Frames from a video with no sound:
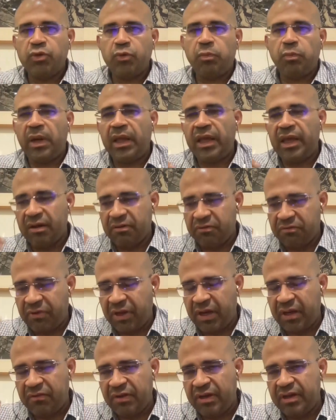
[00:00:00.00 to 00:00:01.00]
to play a
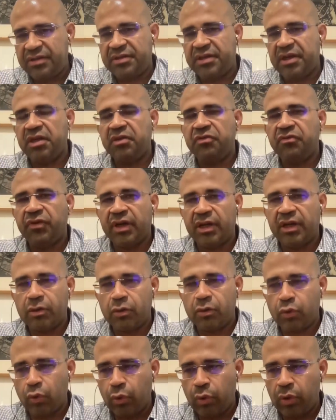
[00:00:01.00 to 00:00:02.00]
very, very significant
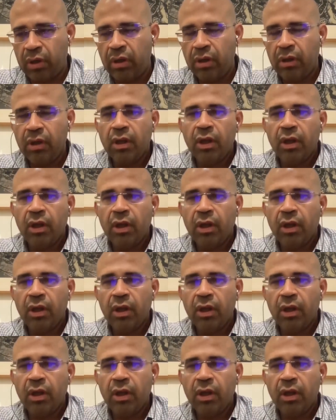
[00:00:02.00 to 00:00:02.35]
role